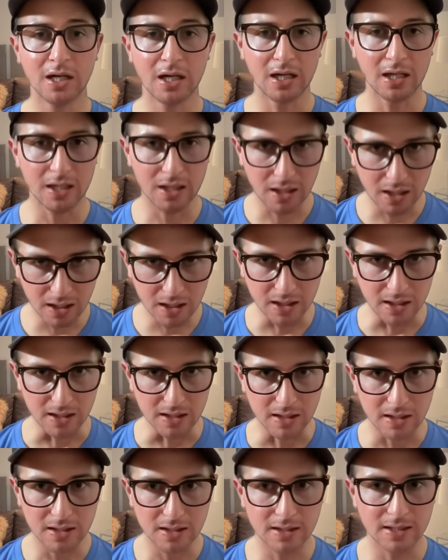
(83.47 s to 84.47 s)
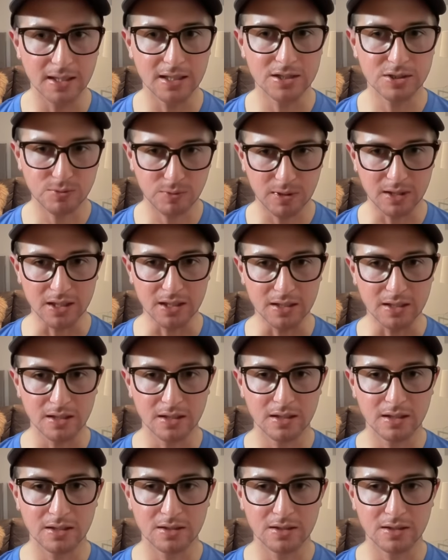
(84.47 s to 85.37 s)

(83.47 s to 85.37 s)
And hey, guess what?